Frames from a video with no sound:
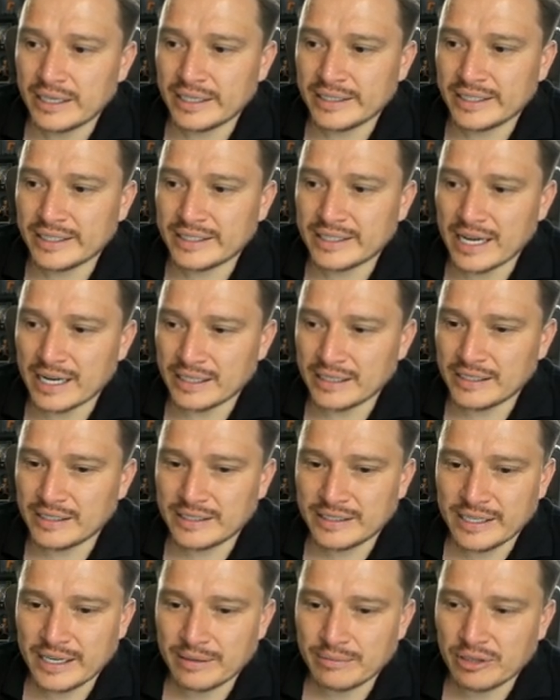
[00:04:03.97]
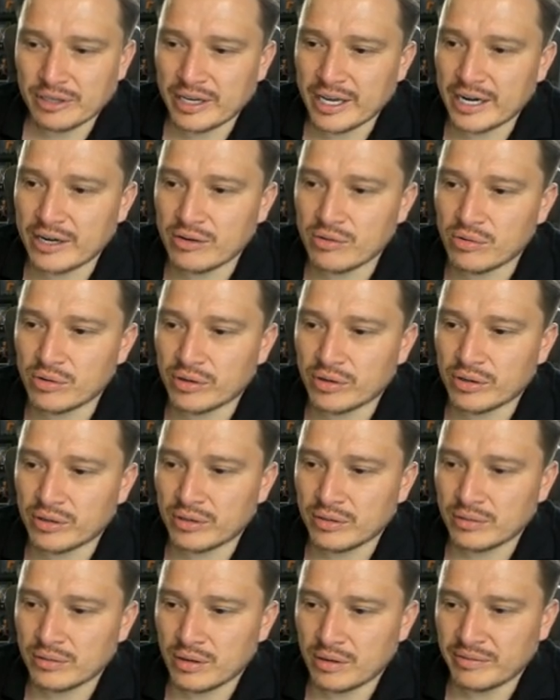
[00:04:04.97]
it's exactly the same. You get an
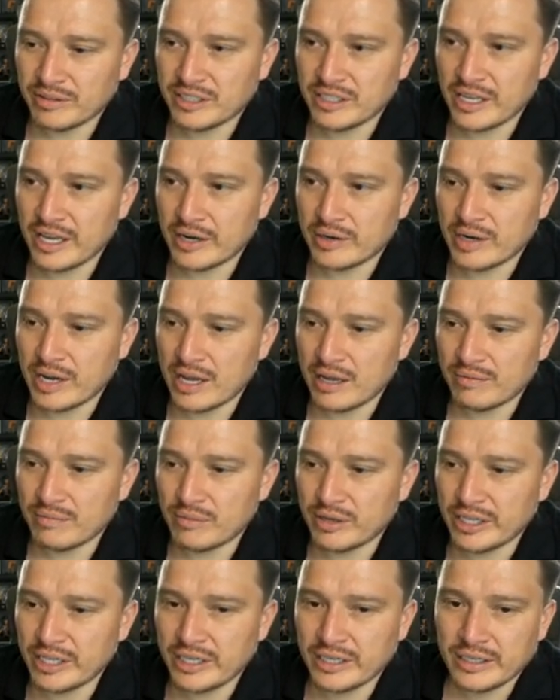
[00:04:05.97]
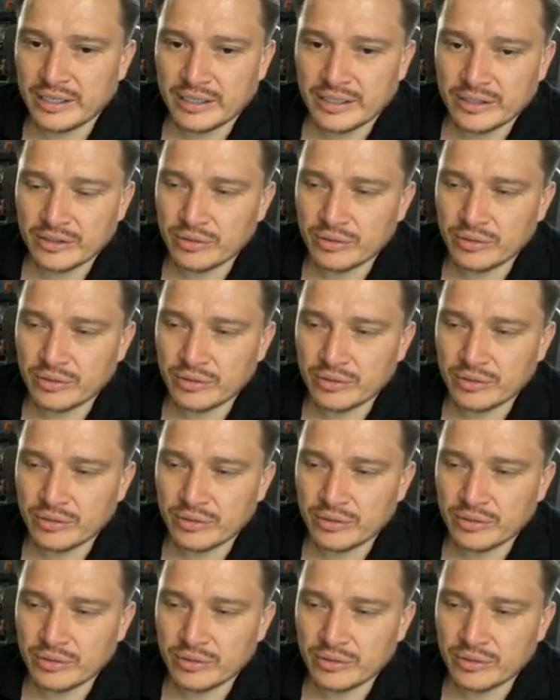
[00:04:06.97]
order. Obviously, I don't have money.